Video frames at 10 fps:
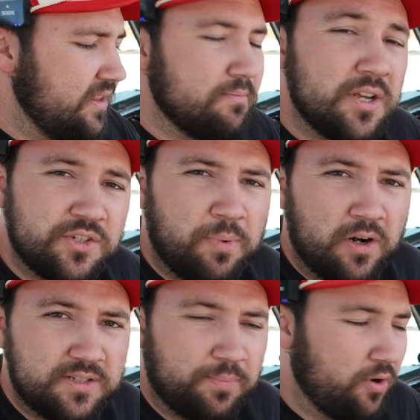the Muscle
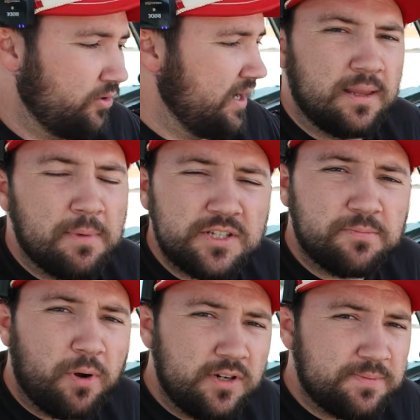Parts program. The
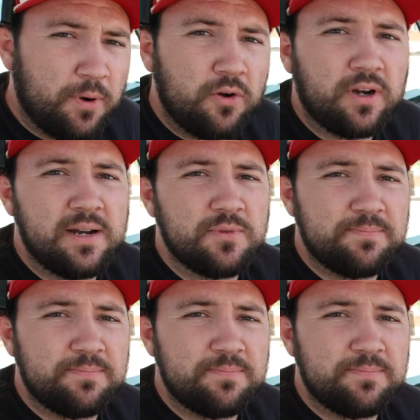Muscle Parts program